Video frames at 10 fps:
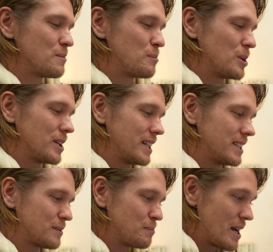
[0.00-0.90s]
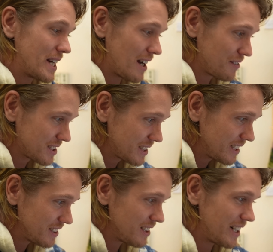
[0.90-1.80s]
but it's made out of
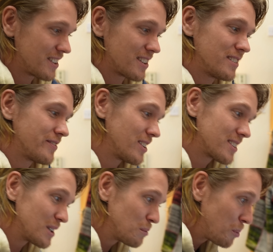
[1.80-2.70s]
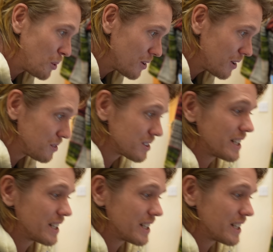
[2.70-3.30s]
steel. I just love those little portholes.